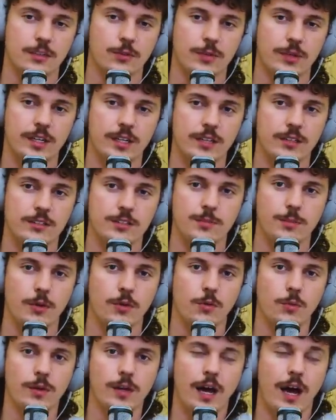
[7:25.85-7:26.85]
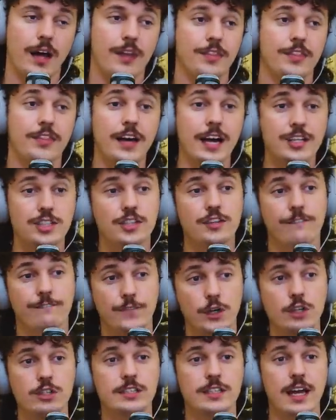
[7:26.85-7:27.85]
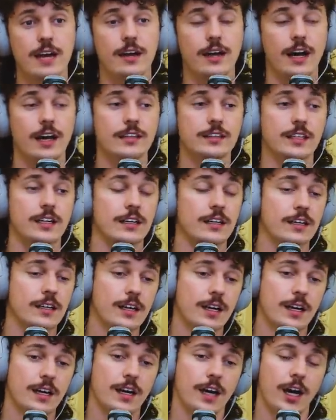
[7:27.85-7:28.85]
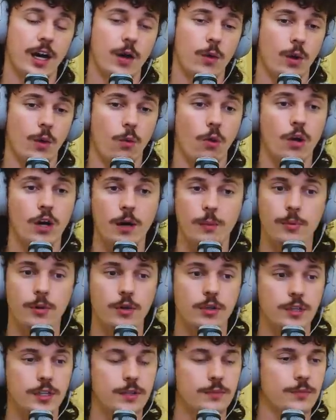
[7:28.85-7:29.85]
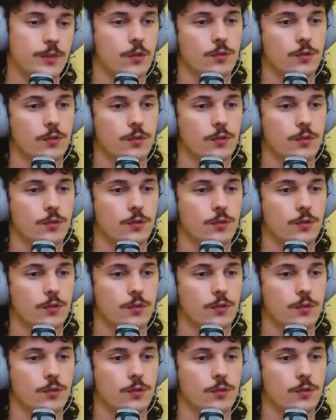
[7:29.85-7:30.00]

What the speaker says: We didn't smoke. Actually, the first day I got there, I woke up early.